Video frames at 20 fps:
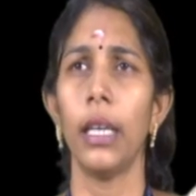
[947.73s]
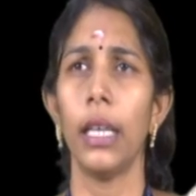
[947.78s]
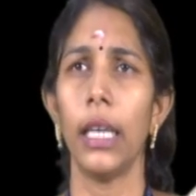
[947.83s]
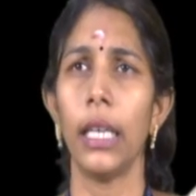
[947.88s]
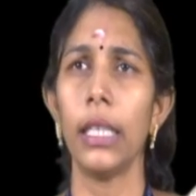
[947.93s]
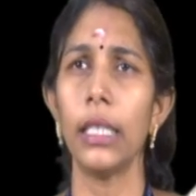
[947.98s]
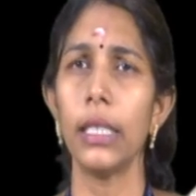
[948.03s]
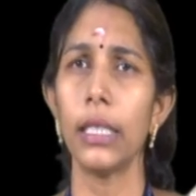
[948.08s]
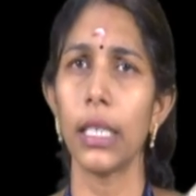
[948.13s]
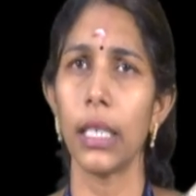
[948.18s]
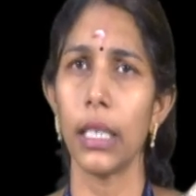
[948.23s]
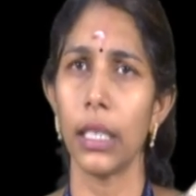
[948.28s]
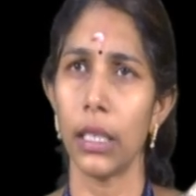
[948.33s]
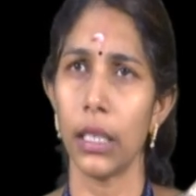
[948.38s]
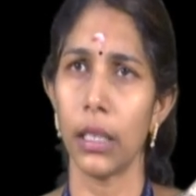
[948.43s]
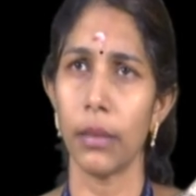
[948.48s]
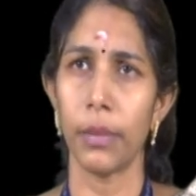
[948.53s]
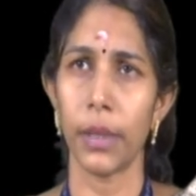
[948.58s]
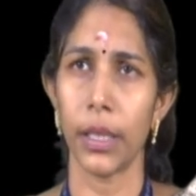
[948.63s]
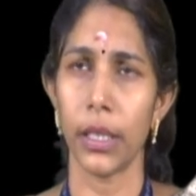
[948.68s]
In
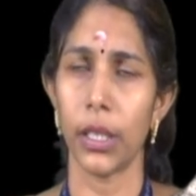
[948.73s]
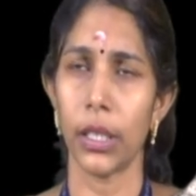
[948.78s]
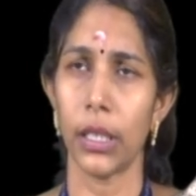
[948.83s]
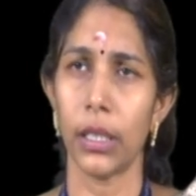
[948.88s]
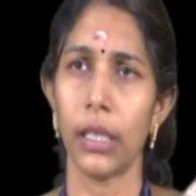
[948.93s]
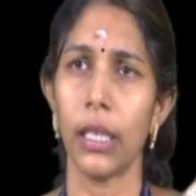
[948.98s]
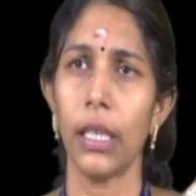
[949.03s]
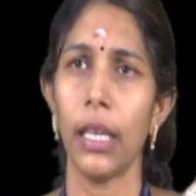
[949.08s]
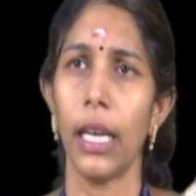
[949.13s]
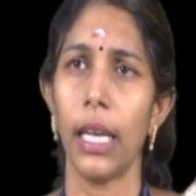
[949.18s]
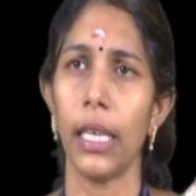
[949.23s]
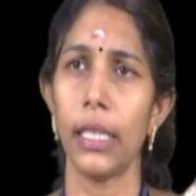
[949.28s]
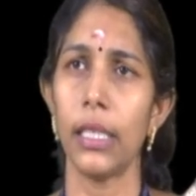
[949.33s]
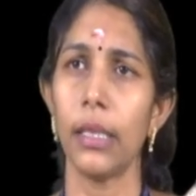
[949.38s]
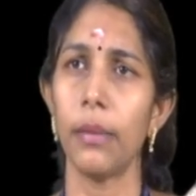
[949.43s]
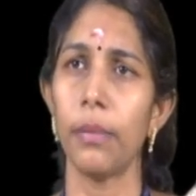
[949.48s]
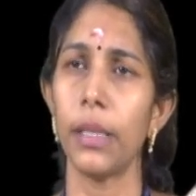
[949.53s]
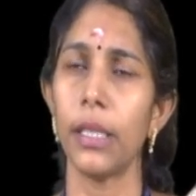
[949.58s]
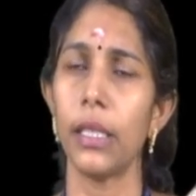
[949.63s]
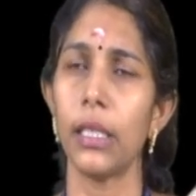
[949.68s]
cylinder pressure, as
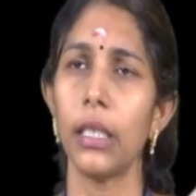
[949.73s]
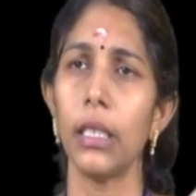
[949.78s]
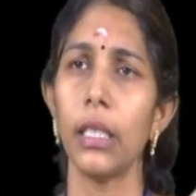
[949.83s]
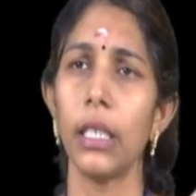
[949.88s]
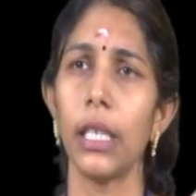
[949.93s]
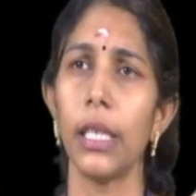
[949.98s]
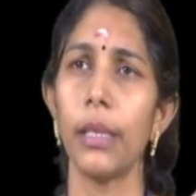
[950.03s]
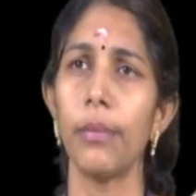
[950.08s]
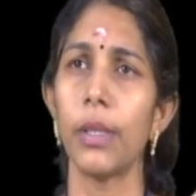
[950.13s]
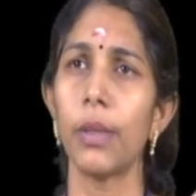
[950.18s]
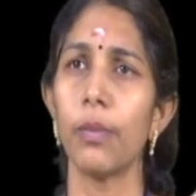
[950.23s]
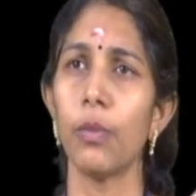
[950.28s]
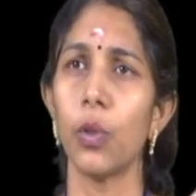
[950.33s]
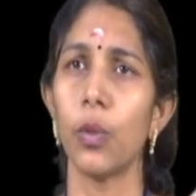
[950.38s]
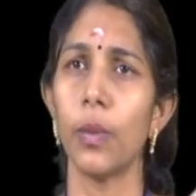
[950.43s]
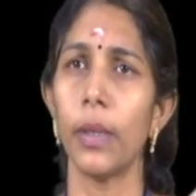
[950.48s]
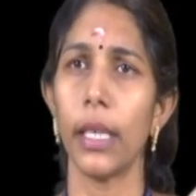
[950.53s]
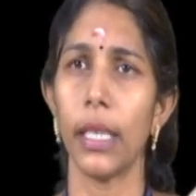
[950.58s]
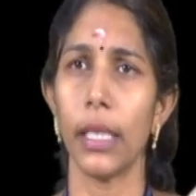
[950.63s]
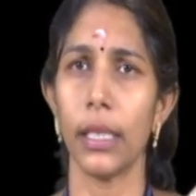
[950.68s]
the piston keeps
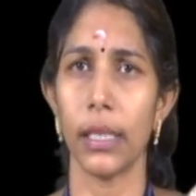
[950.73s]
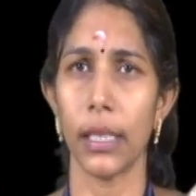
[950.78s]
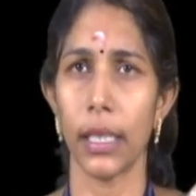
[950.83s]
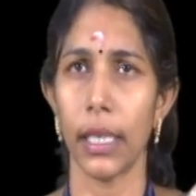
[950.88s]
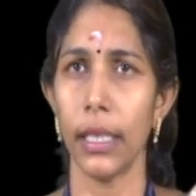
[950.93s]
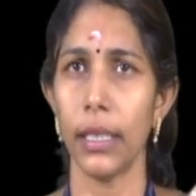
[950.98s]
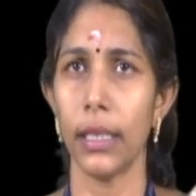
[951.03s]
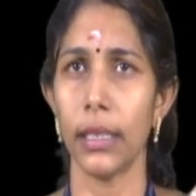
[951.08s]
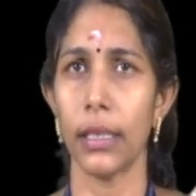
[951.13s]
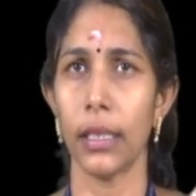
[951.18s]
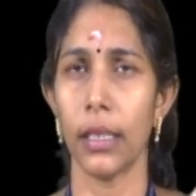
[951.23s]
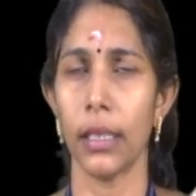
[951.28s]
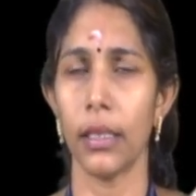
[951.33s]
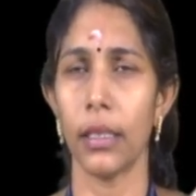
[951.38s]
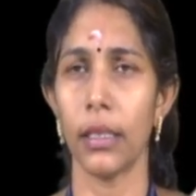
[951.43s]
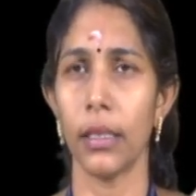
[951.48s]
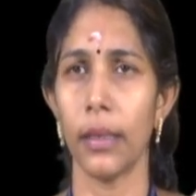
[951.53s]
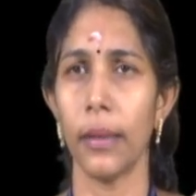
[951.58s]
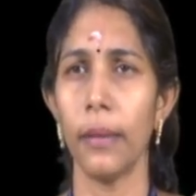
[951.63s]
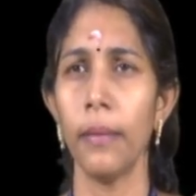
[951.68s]
moving inside the
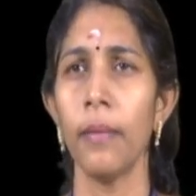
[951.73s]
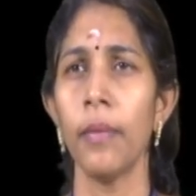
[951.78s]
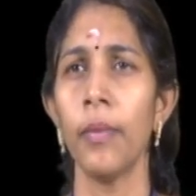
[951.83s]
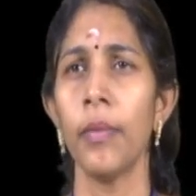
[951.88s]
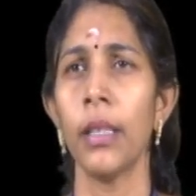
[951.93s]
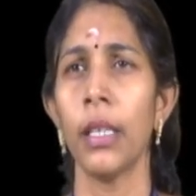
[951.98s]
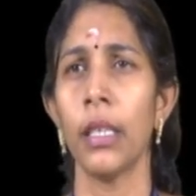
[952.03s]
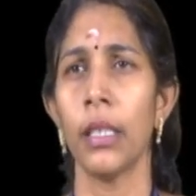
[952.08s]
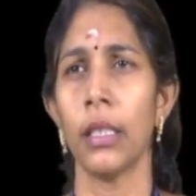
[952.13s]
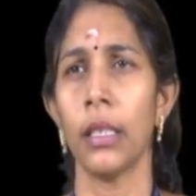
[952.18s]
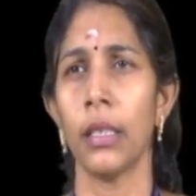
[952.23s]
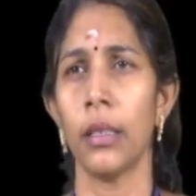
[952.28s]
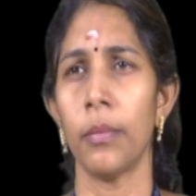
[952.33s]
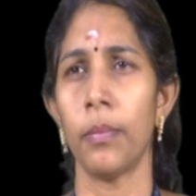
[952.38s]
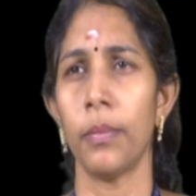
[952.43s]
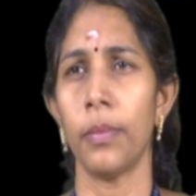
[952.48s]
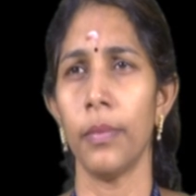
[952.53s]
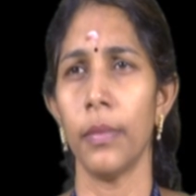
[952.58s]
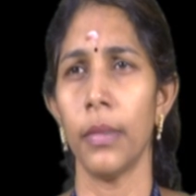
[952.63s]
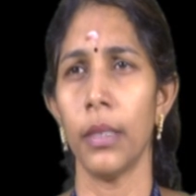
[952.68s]
cylinder, the
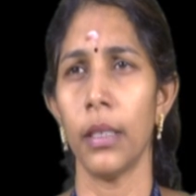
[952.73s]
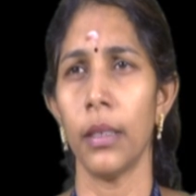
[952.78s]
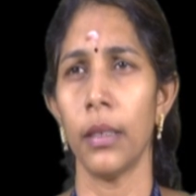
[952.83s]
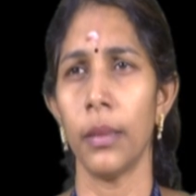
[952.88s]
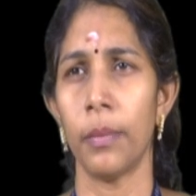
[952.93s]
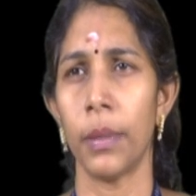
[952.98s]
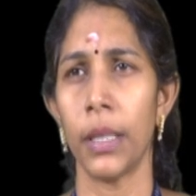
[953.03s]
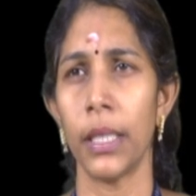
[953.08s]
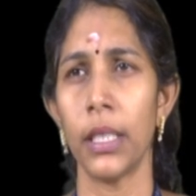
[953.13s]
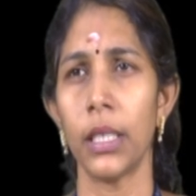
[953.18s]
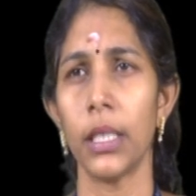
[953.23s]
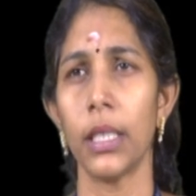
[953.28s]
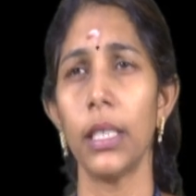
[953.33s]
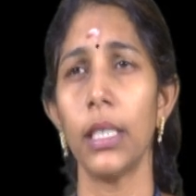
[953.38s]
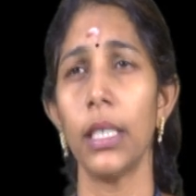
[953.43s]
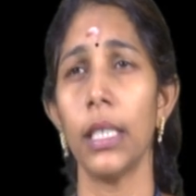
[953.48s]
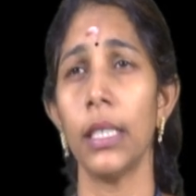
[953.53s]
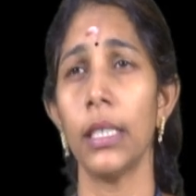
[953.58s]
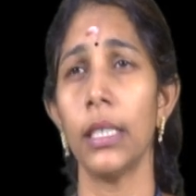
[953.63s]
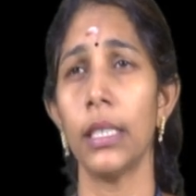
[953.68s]
pressure
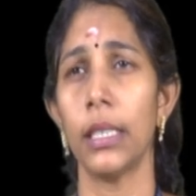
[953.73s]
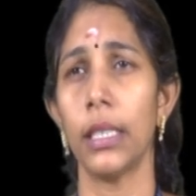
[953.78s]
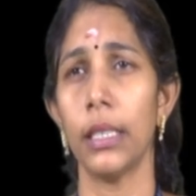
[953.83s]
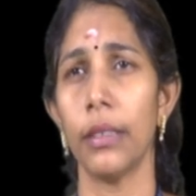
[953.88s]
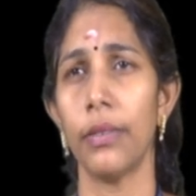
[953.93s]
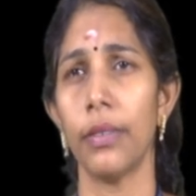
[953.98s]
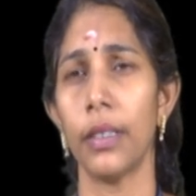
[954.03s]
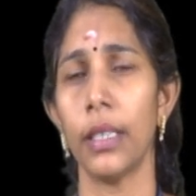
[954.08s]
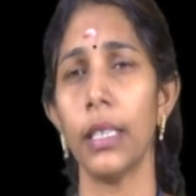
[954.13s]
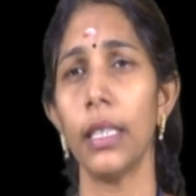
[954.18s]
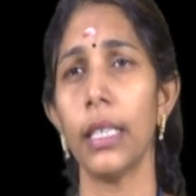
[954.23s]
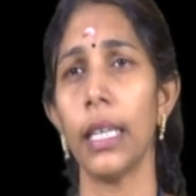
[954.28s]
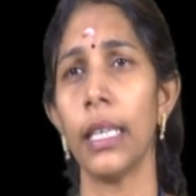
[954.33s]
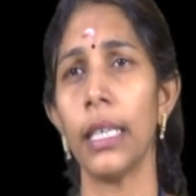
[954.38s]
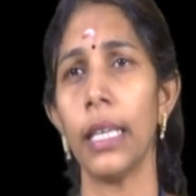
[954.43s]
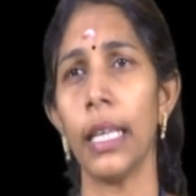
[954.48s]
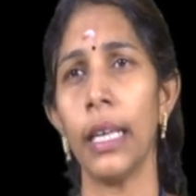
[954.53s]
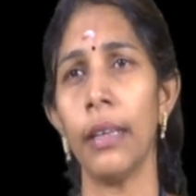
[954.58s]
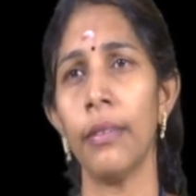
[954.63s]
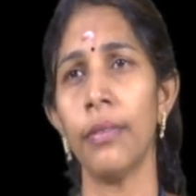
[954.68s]
is different at
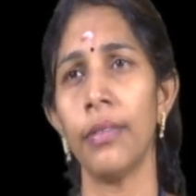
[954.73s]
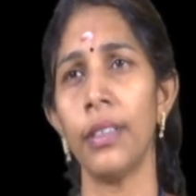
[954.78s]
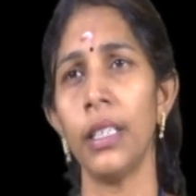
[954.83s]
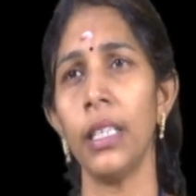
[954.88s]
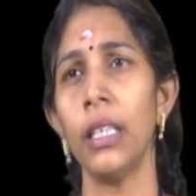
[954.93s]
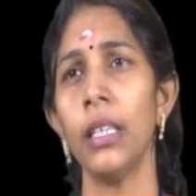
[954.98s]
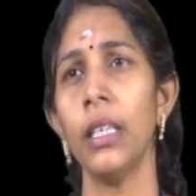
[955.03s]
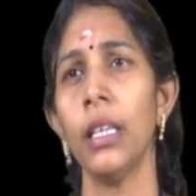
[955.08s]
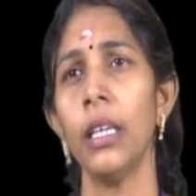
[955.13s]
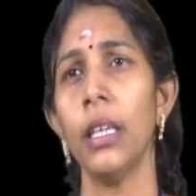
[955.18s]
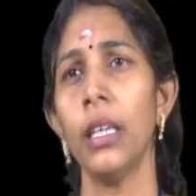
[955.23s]
every